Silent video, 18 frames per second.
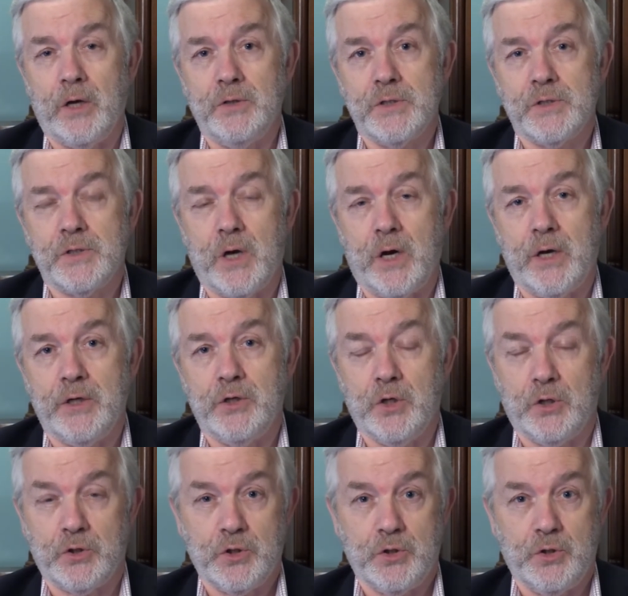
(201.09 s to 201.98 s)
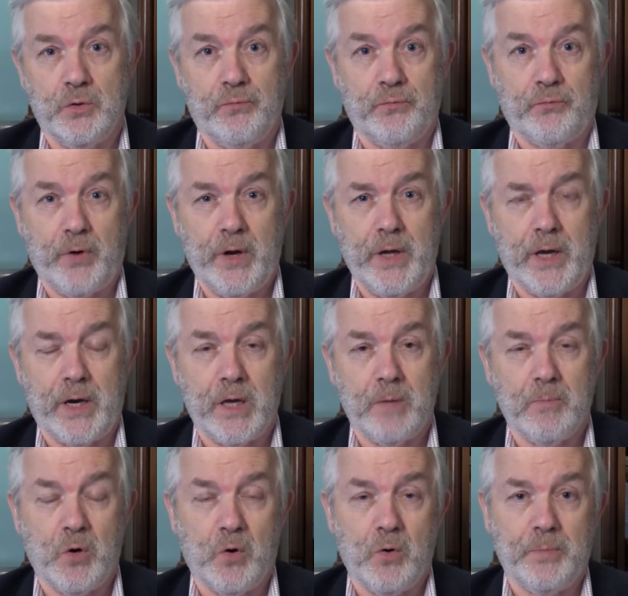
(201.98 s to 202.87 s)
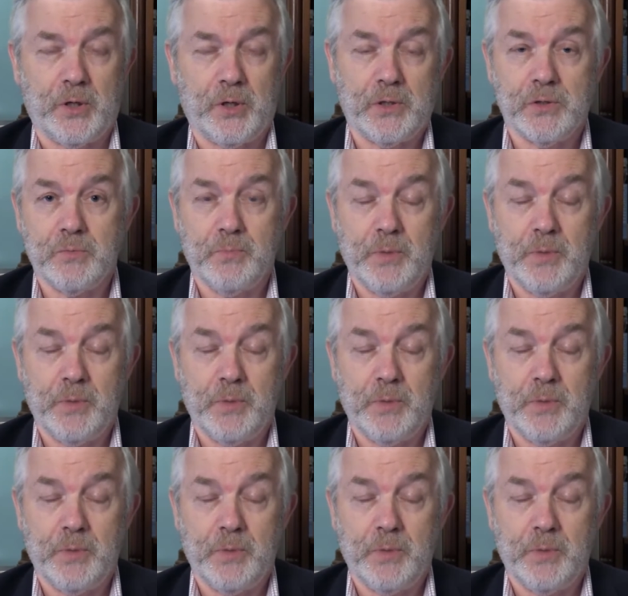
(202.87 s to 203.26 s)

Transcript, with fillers: decided not to do free anymore because